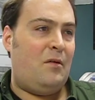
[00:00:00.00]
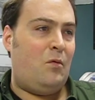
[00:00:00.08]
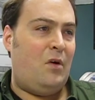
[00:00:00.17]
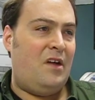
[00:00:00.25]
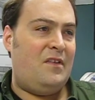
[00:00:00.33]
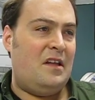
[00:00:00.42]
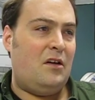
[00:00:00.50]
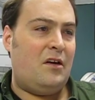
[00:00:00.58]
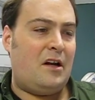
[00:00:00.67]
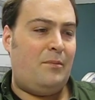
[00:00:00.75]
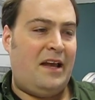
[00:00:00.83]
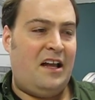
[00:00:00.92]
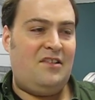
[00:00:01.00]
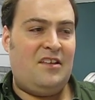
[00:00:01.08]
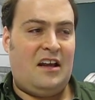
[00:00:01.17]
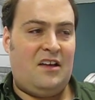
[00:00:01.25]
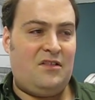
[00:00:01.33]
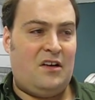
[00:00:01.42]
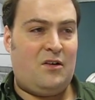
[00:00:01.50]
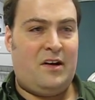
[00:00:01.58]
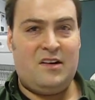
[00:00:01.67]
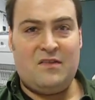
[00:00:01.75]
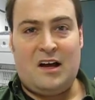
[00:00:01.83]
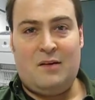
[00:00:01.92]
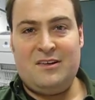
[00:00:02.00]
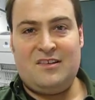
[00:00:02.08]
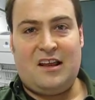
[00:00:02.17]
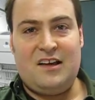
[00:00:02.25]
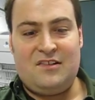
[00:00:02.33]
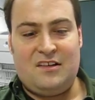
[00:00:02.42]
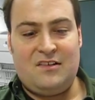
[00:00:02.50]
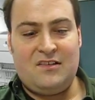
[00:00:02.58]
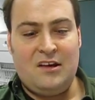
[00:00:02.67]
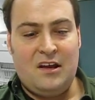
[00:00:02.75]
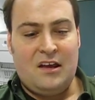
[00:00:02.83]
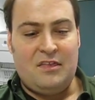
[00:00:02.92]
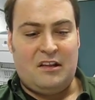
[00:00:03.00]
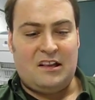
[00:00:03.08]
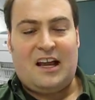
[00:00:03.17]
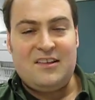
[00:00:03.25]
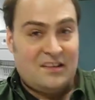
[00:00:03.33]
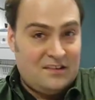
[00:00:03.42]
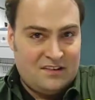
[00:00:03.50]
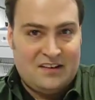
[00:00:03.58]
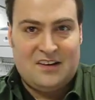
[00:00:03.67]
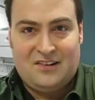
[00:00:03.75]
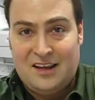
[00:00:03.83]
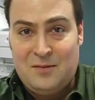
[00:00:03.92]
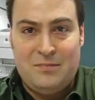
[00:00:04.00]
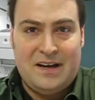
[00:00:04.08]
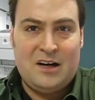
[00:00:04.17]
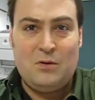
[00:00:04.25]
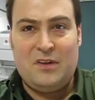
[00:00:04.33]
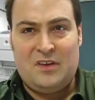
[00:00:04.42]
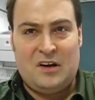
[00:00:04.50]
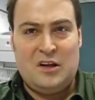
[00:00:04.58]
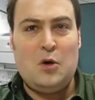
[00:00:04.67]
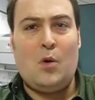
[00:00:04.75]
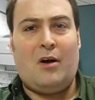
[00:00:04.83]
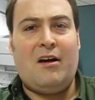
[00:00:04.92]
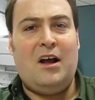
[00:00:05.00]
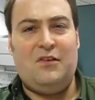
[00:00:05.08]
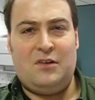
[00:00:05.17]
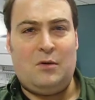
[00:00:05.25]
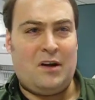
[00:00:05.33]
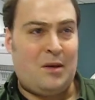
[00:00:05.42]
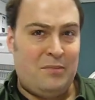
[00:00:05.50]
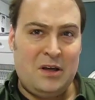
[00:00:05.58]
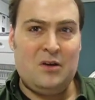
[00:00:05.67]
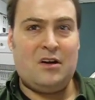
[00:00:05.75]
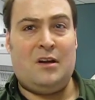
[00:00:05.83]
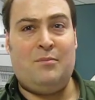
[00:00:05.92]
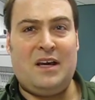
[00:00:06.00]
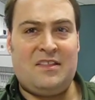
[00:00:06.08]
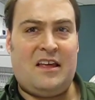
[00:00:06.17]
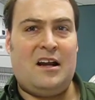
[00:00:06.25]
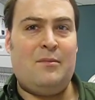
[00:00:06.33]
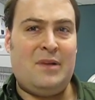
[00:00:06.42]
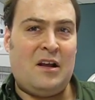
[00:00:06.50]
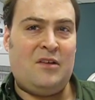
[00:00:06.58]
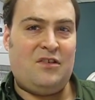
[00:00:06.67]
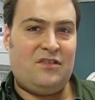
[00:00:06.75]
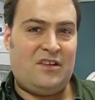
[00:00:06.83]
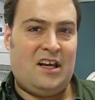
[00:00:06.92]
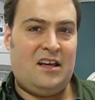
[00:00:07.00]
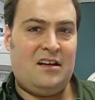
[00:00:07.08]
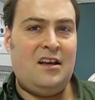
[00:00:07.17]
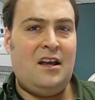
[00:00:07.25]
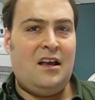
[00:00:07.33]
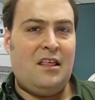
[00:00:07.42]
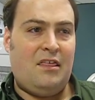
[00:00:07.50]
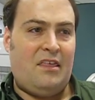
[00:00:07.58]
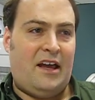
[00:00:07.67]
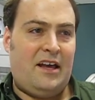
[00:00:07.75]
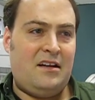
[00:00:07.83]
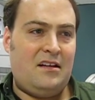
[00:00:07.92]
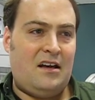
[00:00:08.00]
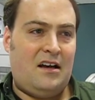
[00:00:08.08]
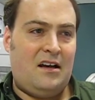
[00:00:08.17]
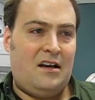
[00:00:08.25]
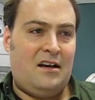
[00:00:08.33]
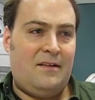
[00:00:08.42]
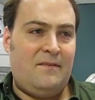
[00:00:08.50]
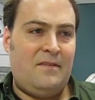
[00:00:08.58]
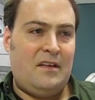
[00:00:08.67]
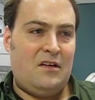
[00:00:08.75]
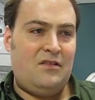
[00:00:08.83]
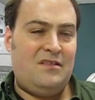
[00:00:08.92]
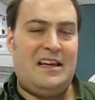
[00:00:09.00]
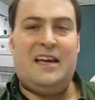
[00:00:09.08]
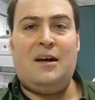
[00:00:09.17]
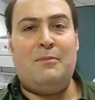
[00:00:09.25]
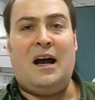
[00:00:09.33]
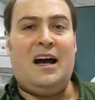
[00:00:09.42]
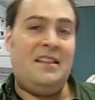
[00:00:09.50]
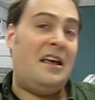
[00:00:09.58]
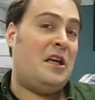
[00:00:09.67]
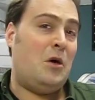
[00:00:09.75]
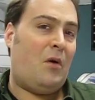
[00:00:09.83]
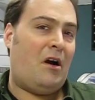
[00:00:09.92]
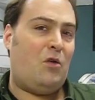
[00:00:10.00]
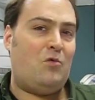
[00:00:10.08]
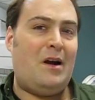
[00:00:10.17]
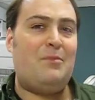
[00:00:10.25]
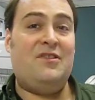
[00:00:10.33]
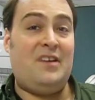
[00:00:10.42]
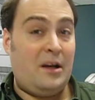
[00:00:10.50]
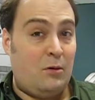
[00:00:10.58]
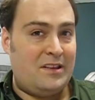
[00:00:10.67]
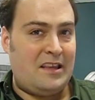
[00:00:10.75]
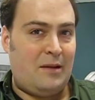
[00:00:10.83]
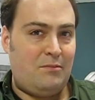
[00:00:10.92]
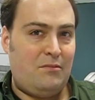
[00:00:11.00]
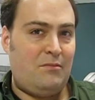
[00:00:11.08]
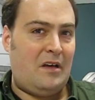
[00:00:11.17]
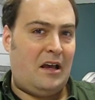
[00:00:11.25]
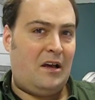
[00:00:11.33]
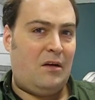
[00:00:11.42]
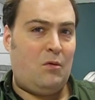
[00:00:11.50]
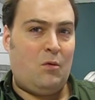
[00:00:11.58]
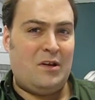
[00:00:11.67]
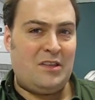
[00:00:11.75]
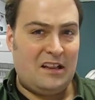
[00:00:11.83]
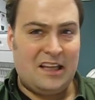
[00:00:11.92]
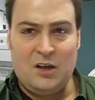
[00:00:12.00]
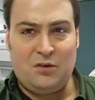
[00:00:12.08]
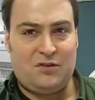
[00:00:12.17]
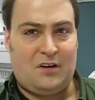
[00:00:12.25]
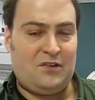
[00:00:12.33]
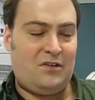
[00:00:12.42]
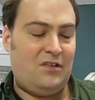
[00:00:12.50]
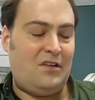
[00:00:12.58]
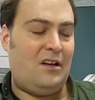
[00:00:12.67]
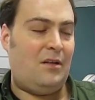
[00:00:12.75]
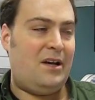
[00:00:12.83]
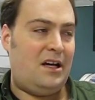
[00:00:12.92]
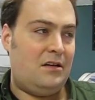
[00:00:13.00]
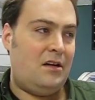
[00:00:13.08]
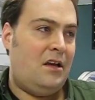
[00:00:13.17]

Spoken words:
if you look at a page that has a Creative Commons license, the license is actually embedded within a URL, so a computer can pick that up and understand that there's data behind that URL representing what the legal structure is all about.